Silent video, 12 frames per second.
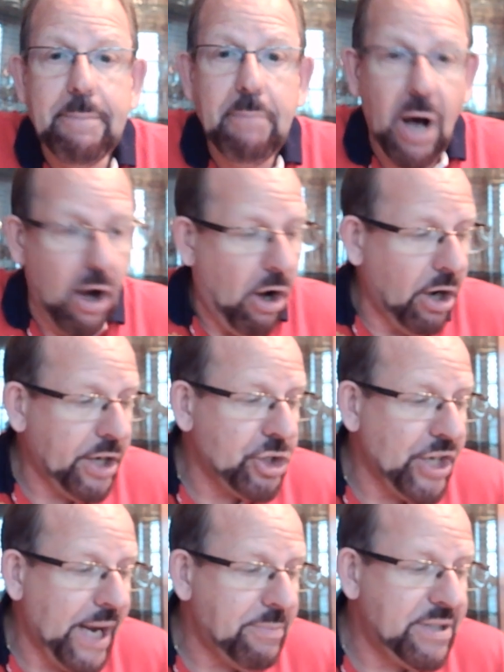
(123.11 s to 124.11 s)
Mark
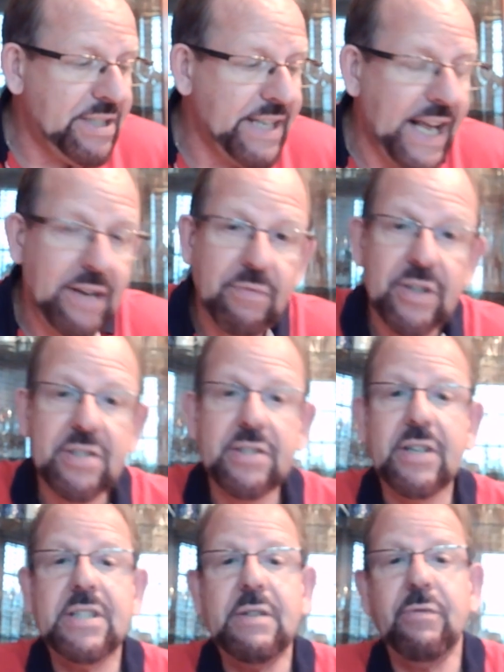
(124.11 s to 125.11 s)
chapter 10 and verse
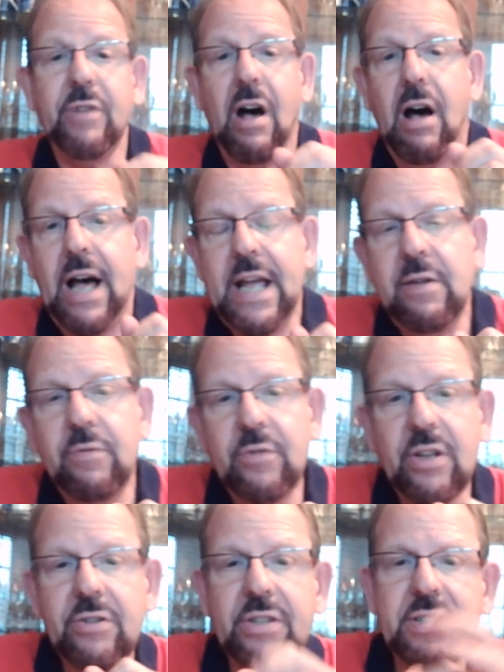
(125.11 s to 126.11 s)
35
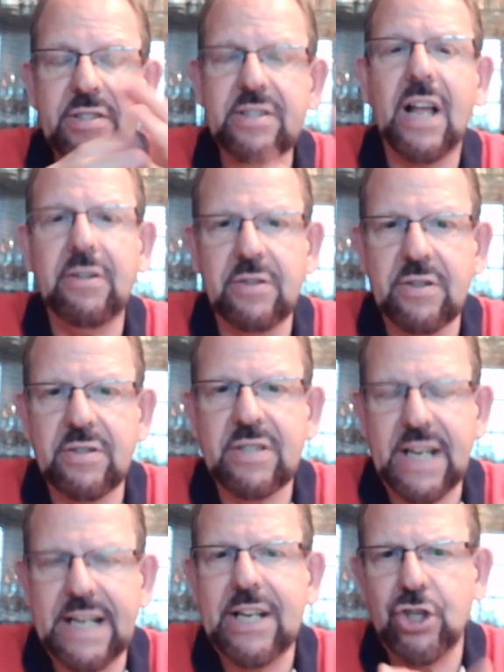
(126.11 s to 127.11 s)
that the sons
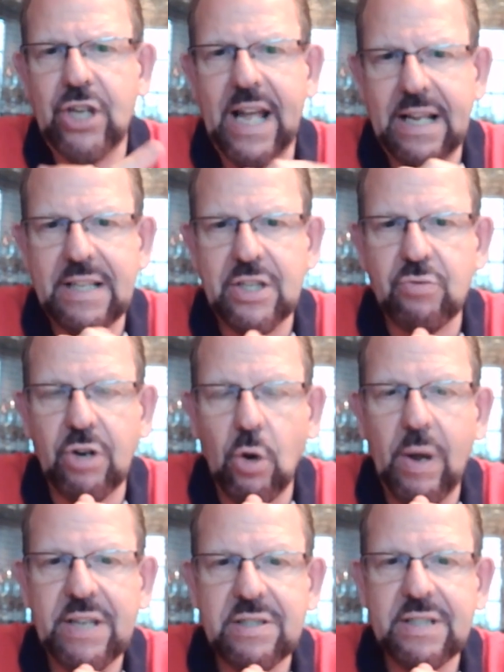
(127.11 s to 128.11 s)
initiate this
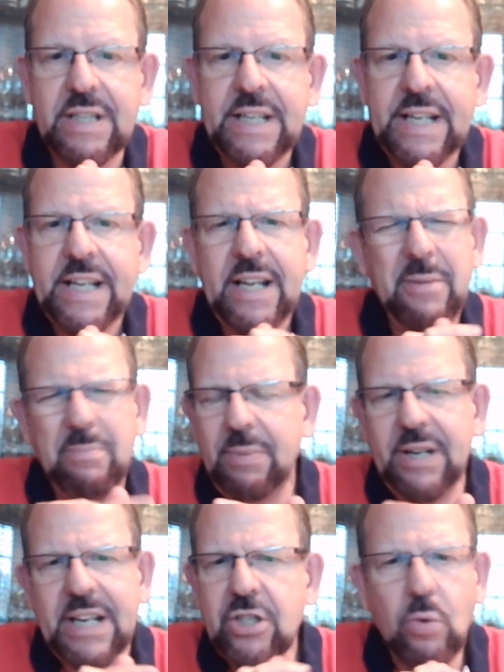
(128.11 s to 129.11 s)
request,
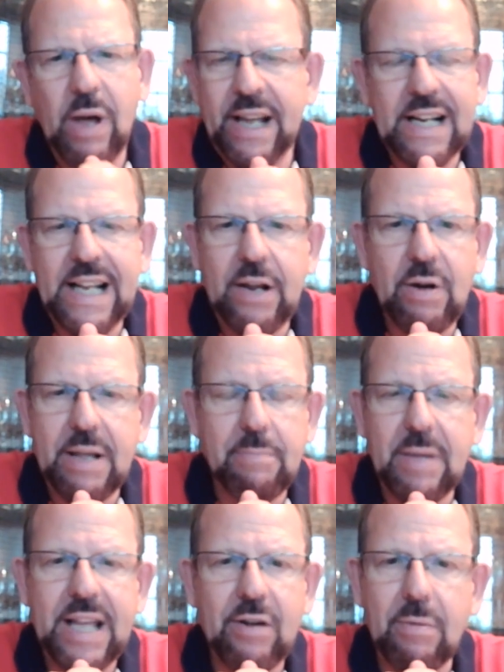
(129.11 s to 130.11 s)
but it's quite clear
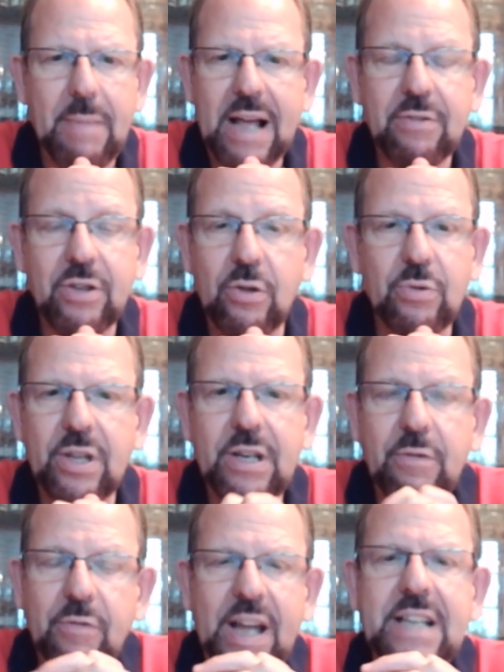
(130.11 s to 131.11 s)
here in Matthew that
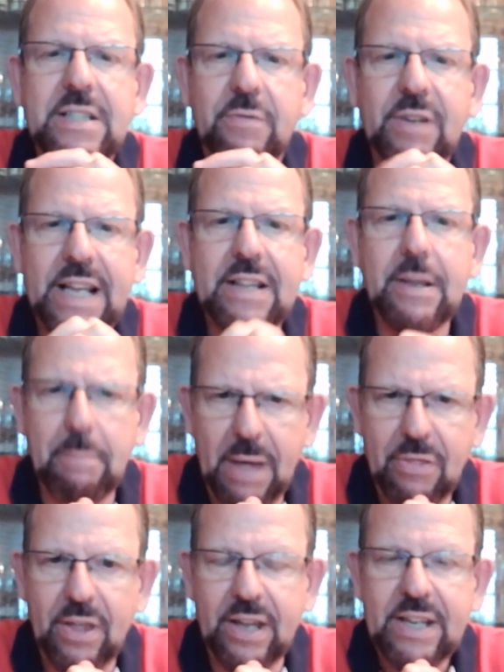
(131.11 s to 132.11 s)
effectively the
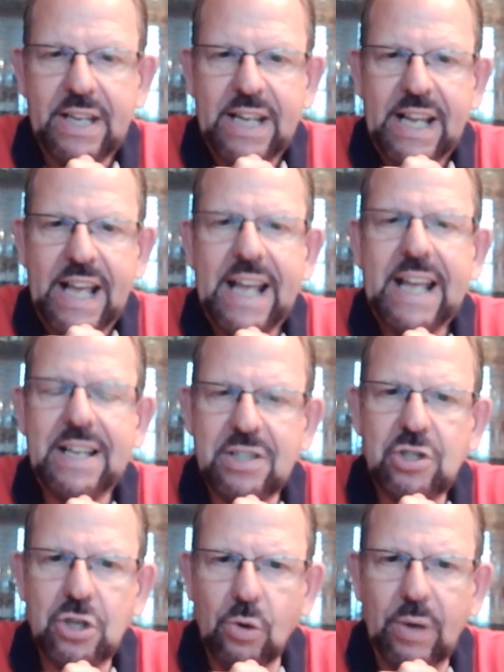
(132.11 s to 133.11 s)
mother
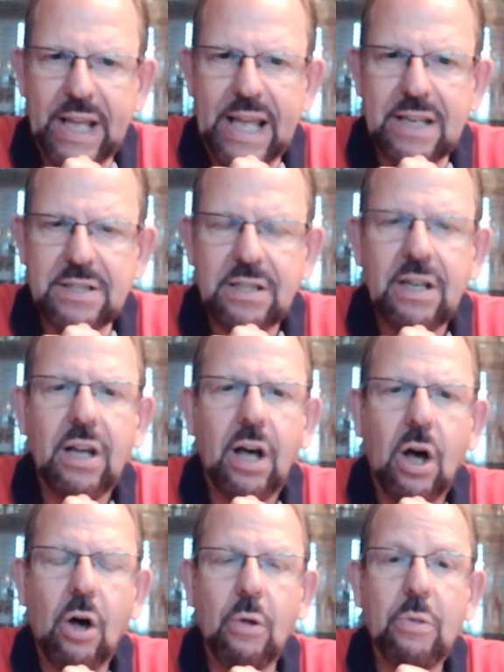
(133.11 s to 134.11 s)
is doing it
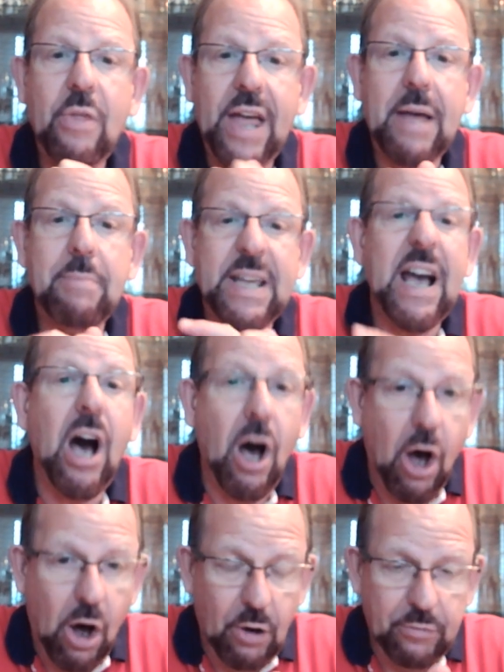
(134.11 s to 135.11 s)
on their
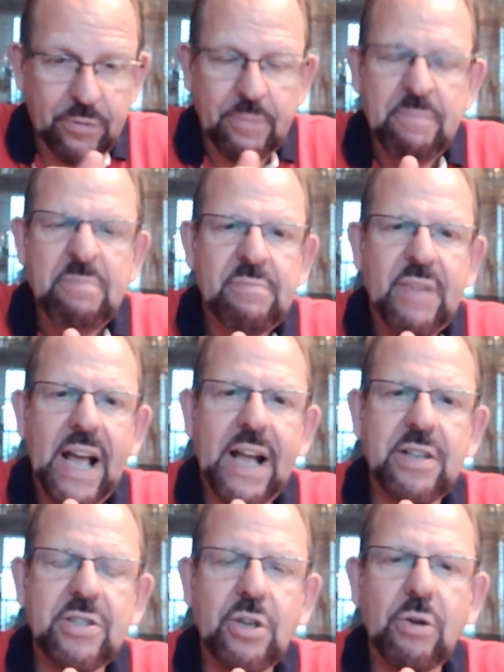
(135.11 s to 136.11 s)
behalf.
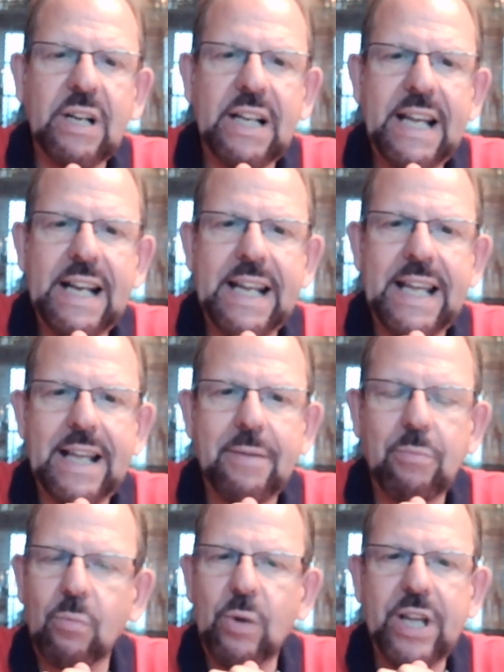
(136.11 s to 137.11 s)
And so clearly
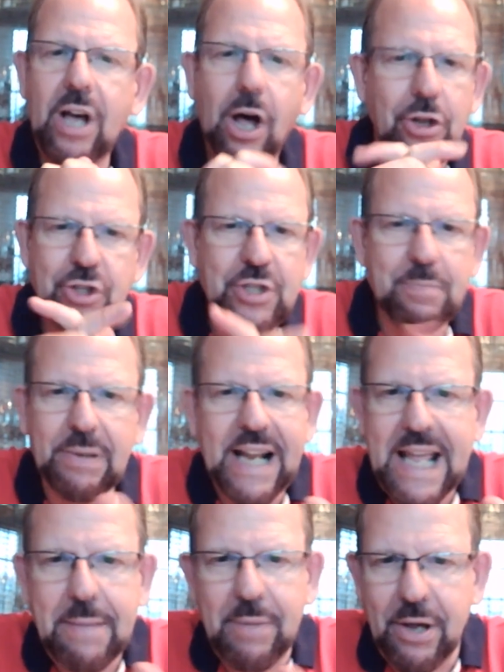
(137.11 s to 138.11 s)
we can't just
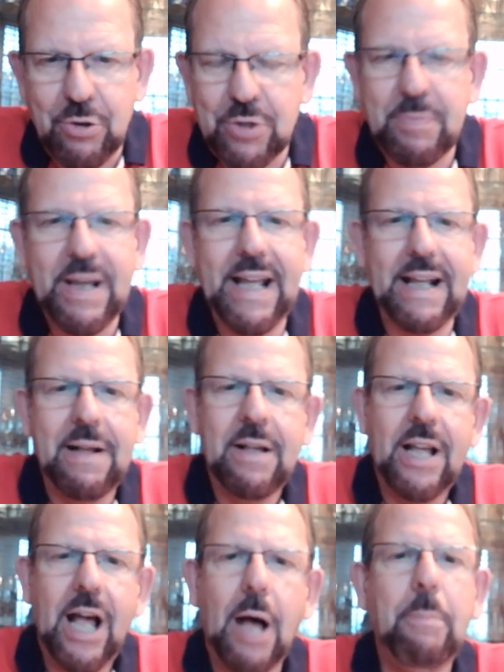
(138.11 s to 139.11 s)
blame her as being
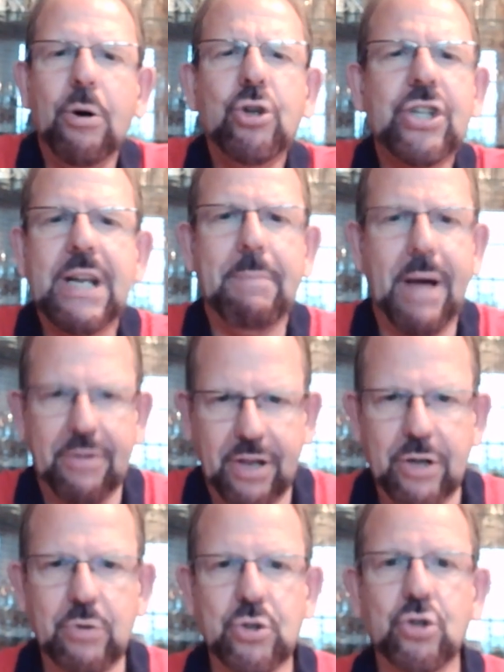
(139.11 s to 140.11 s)
a pushy mother
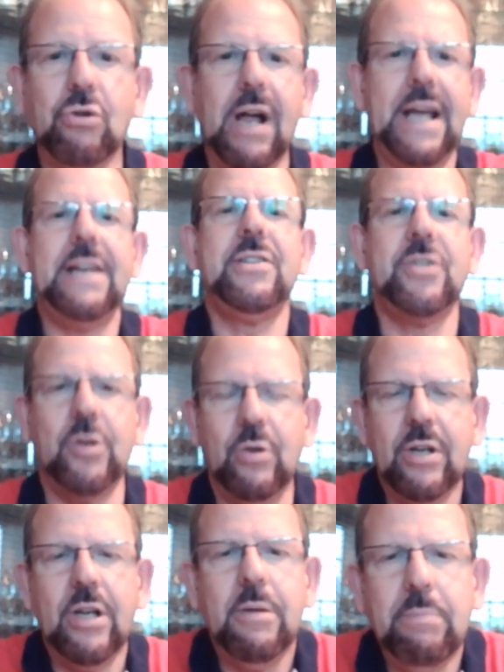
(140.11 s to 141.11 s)
who's trying to
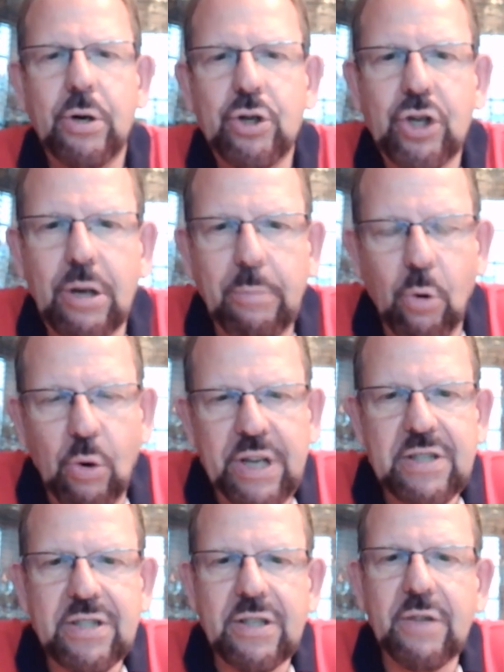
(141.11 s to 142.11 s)
push her
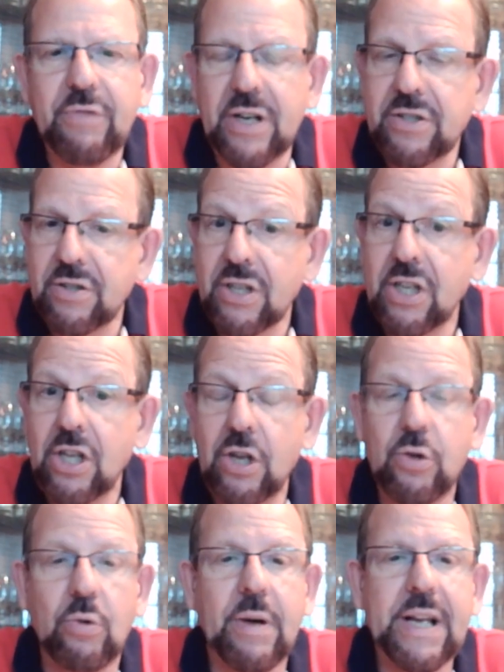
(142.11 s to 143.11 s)
boys to the front of the
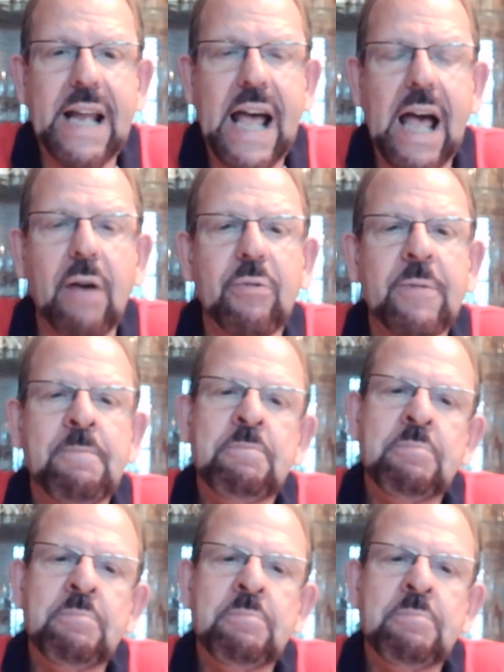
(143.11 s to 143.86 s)
queue and have